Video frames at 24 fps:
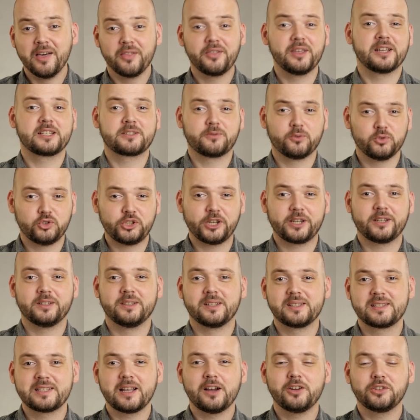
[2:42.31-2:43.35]
Thanks for checking
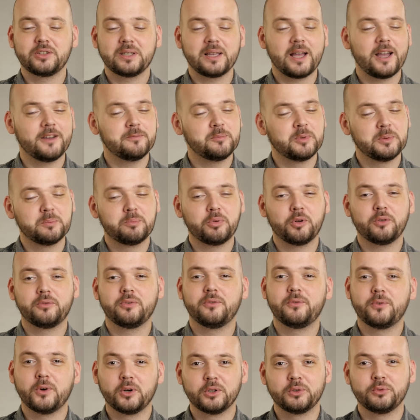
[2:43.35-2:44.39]
us out. I've been Paul
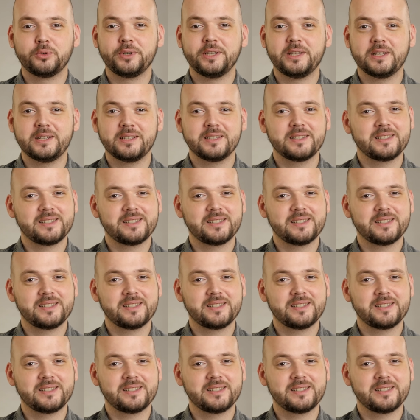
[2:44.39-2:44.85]
for Phone Arena.